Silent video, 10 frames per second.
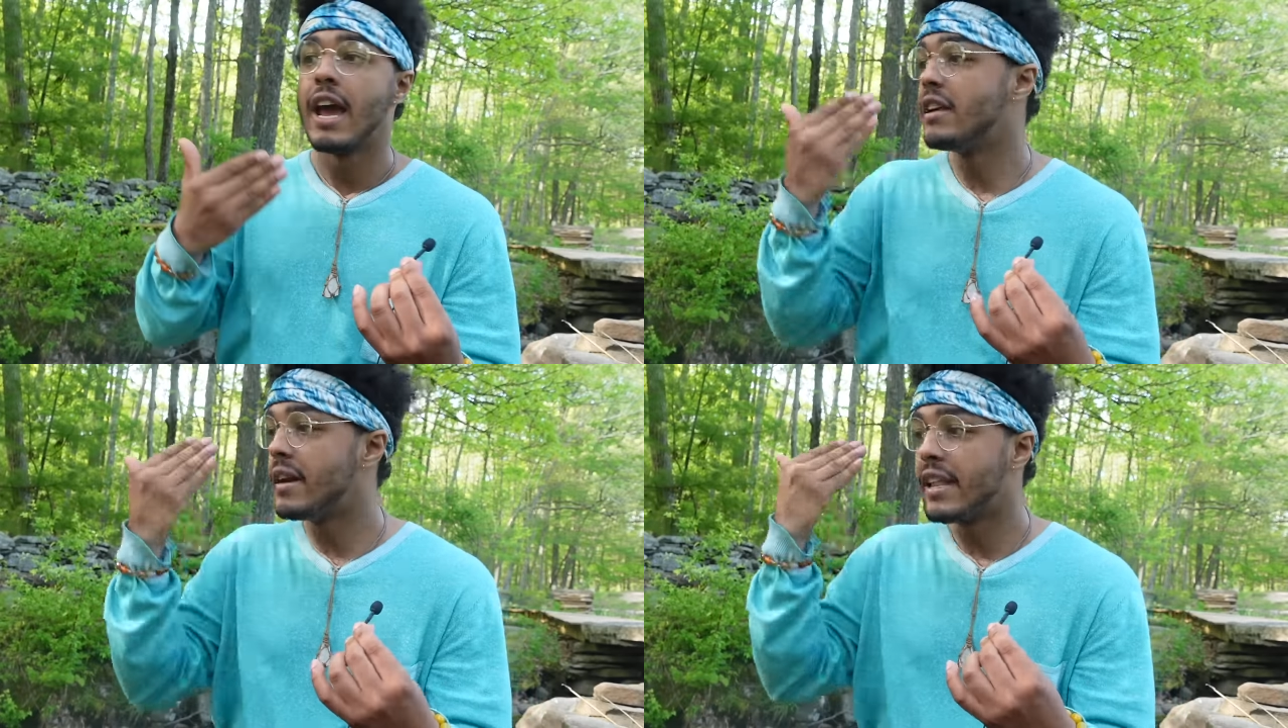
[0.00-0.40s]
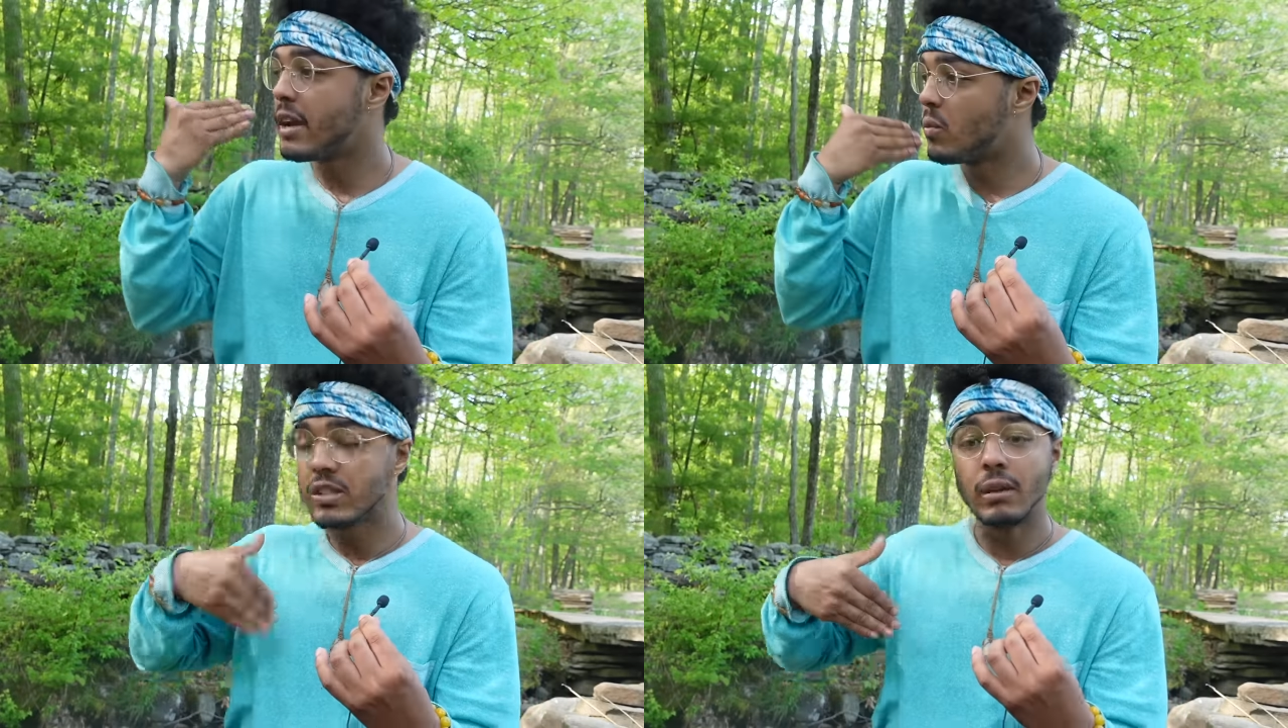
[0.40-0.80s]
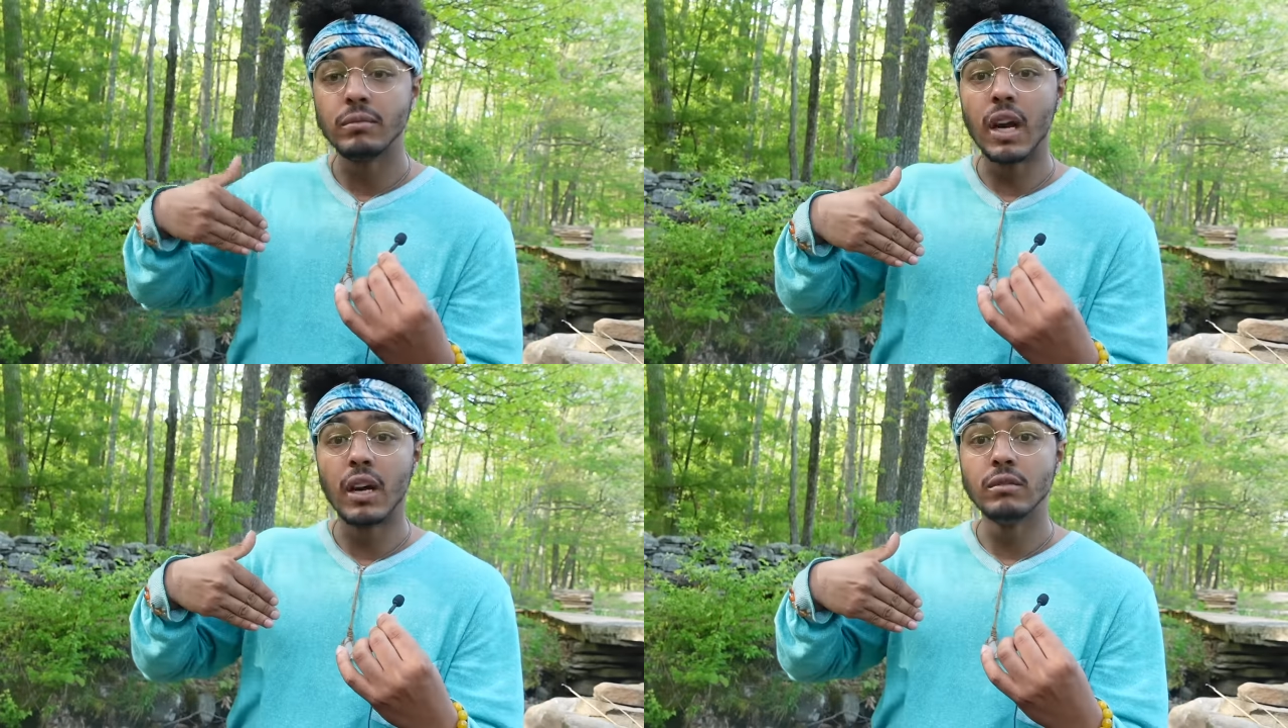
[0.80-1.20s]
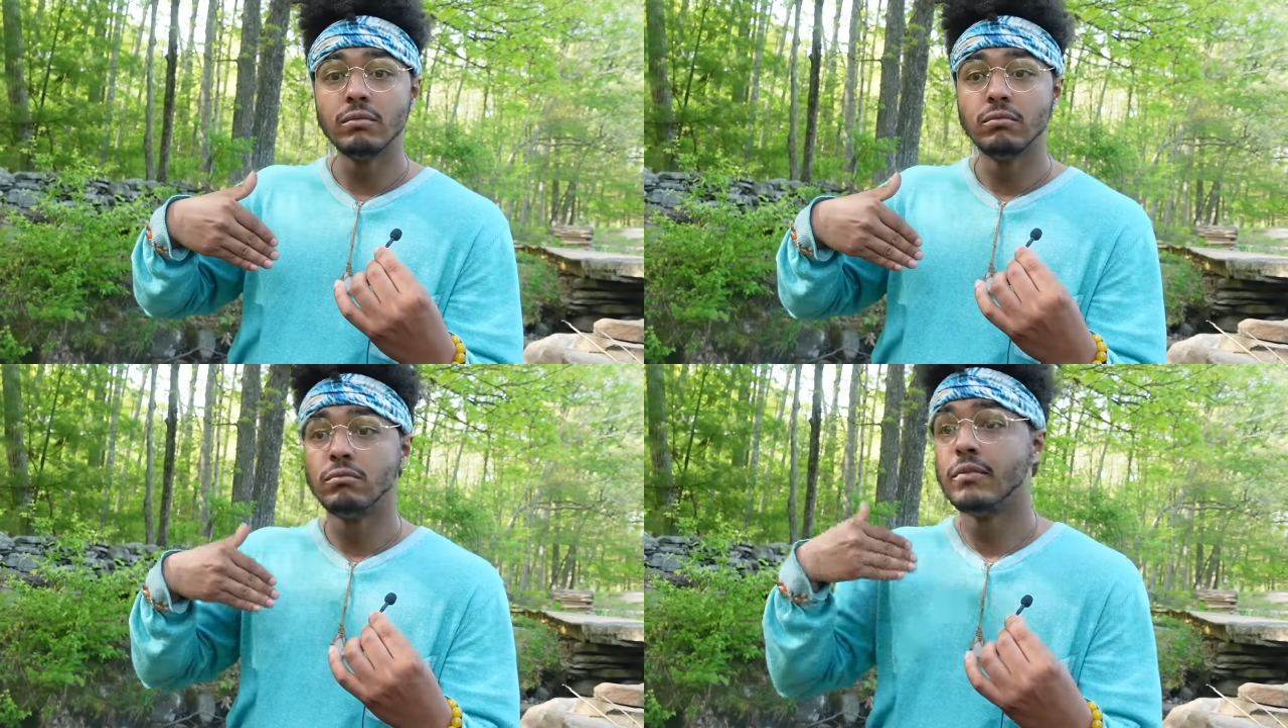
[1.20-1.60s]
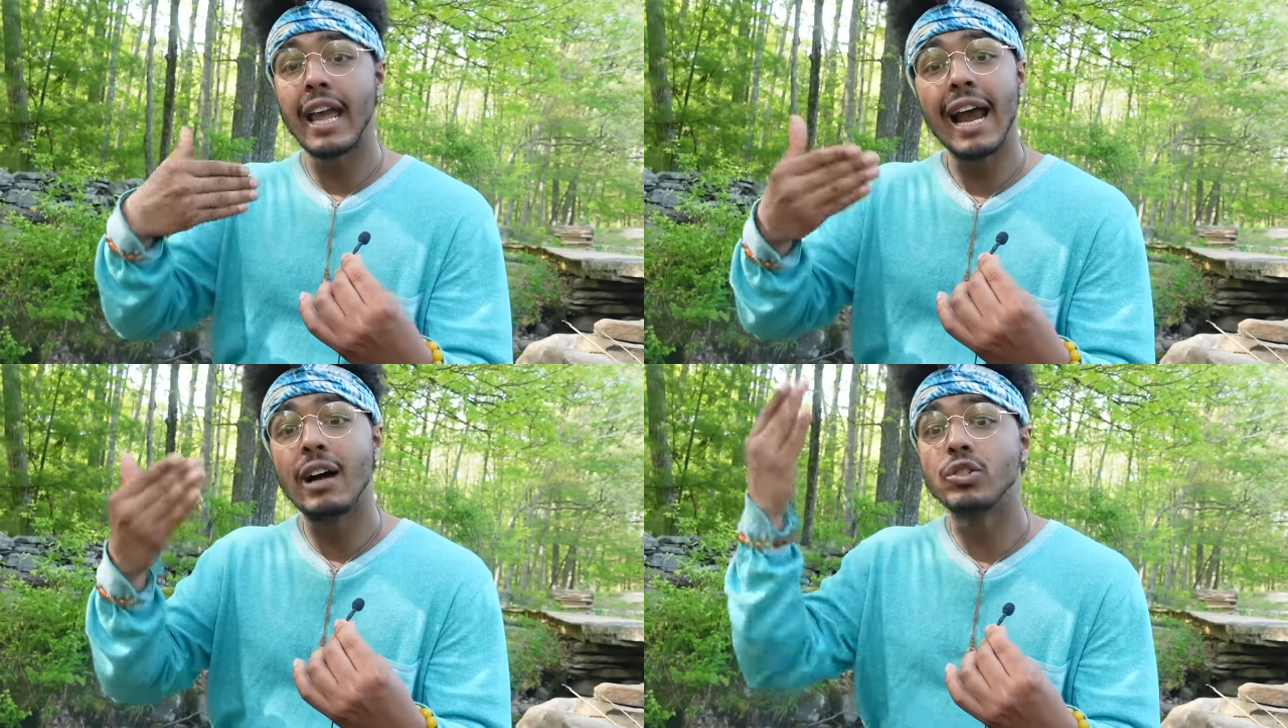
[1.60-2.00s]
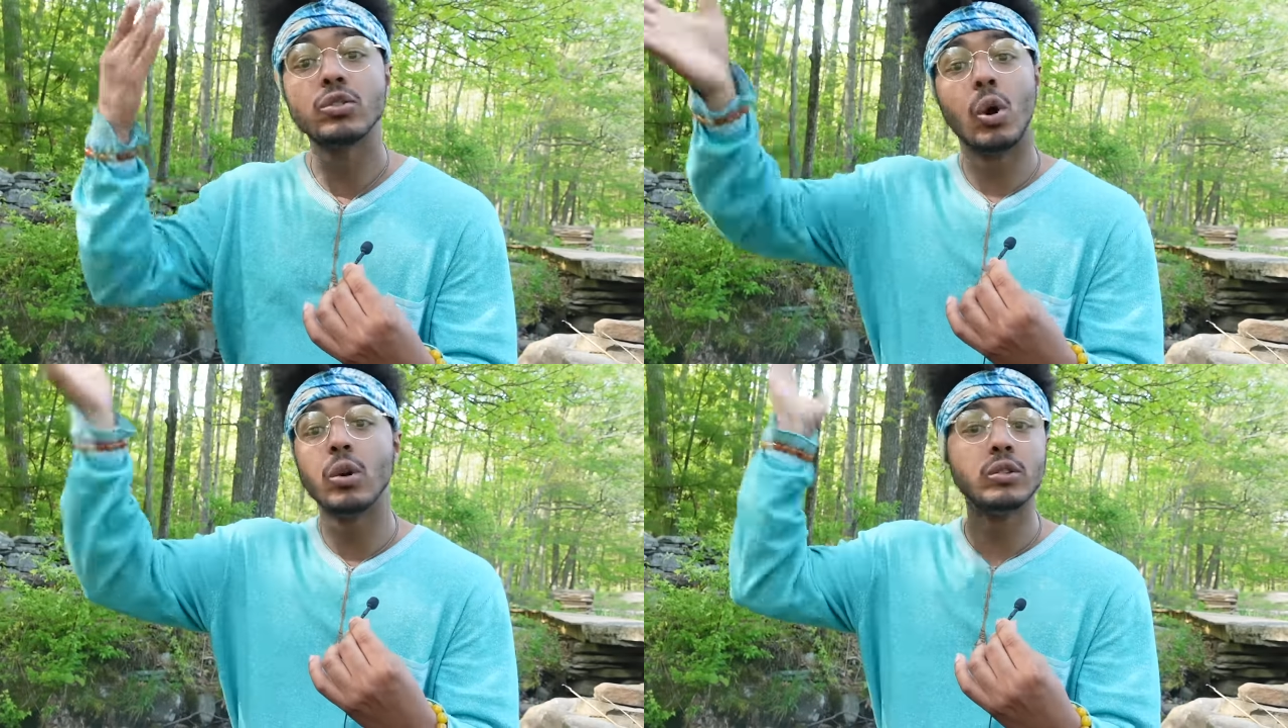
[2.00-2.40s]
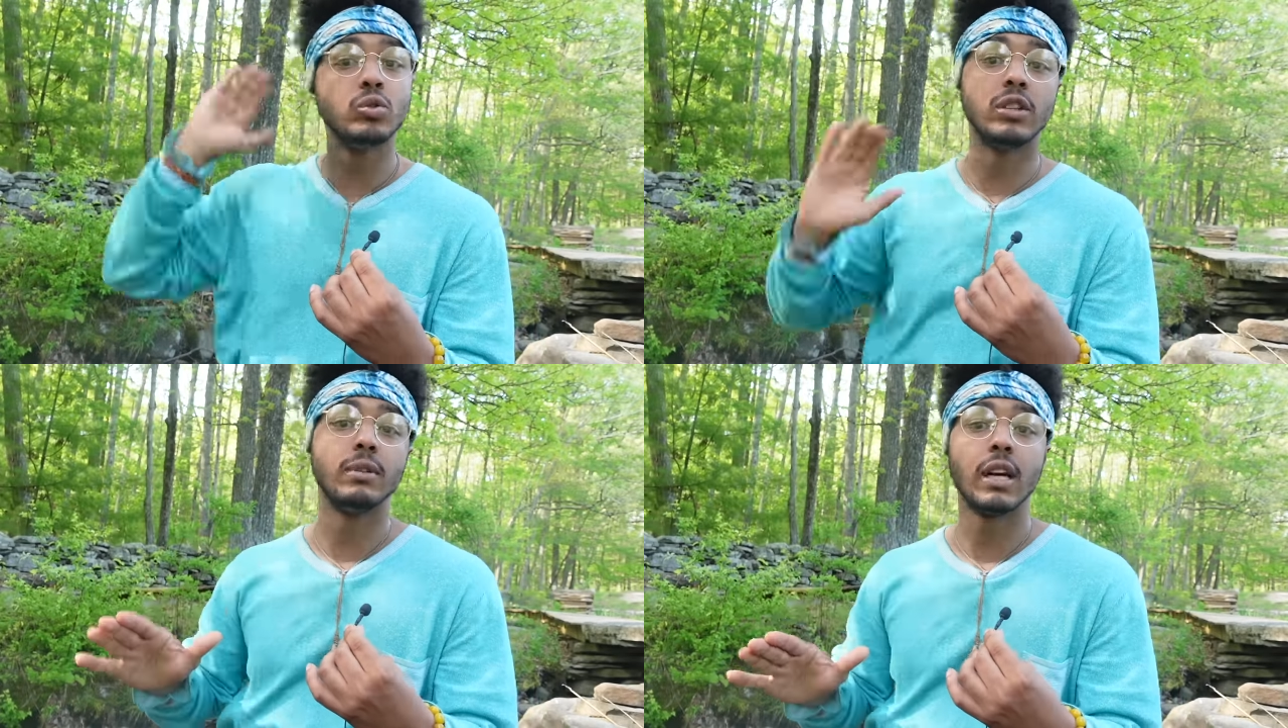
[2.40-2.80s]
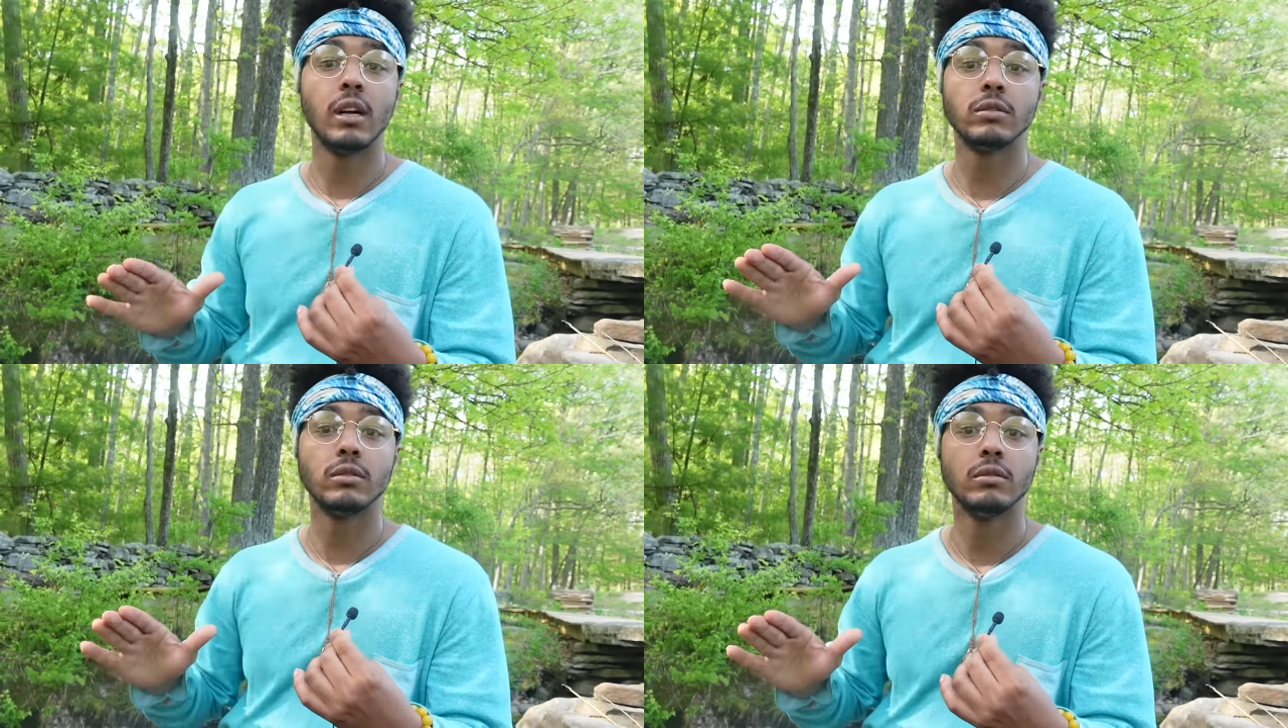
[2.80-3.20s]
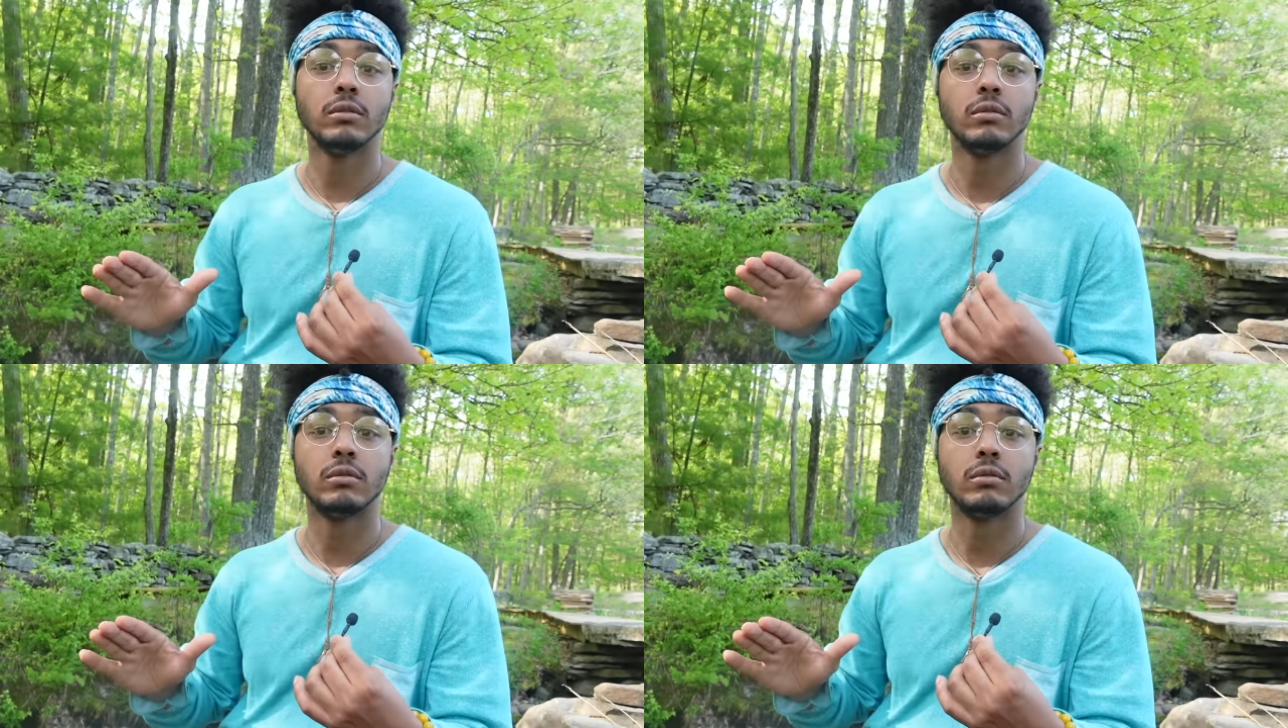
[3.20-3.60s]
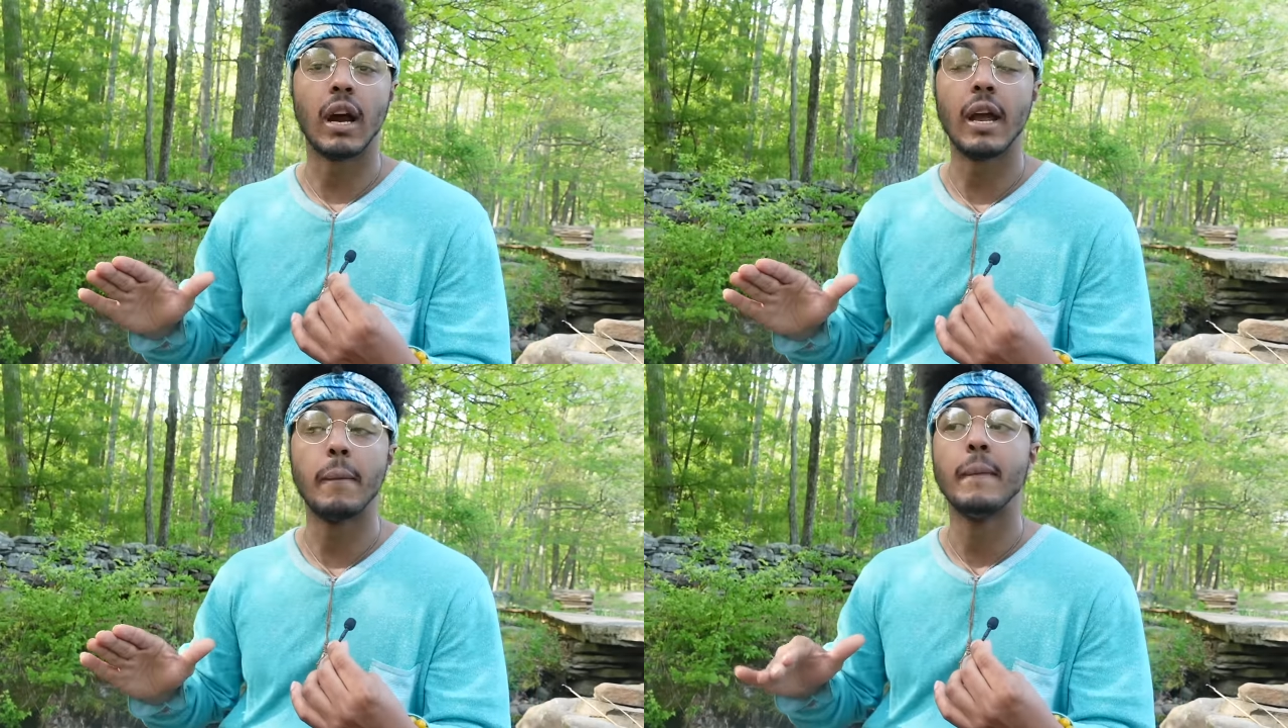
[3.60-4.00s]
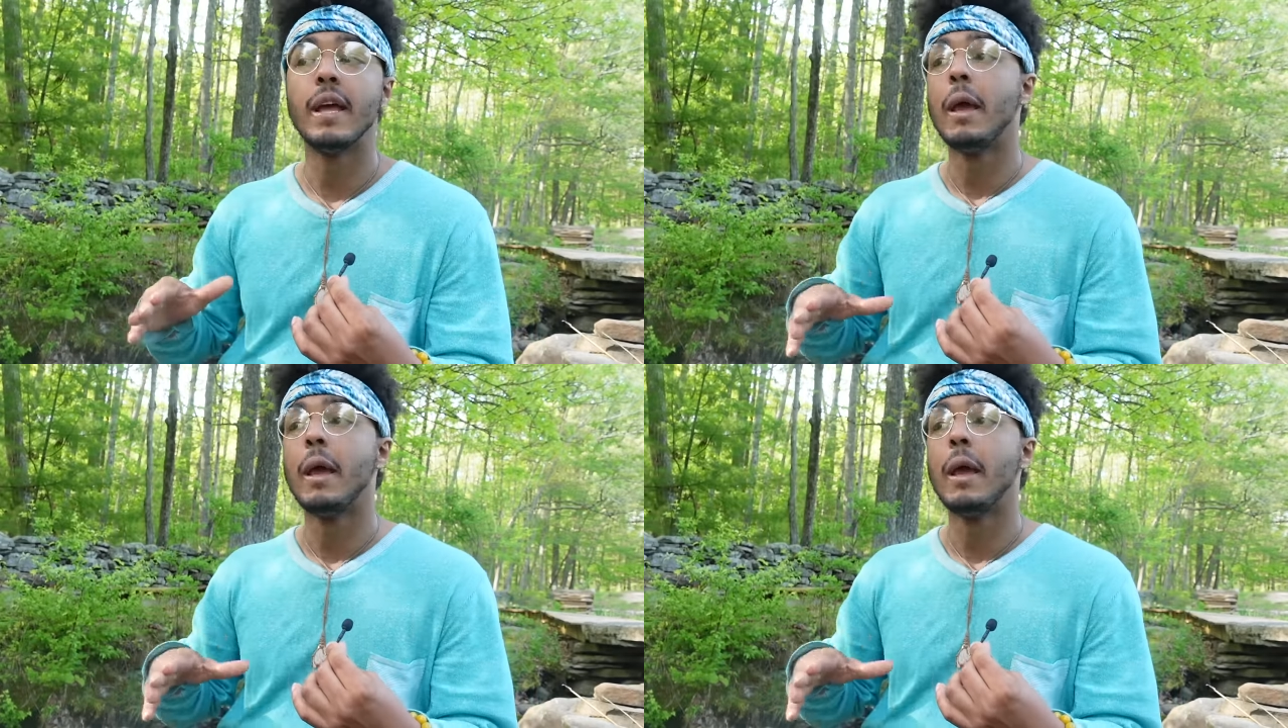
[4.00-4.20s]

And then once I'm done, then I'll just go and do something else, right?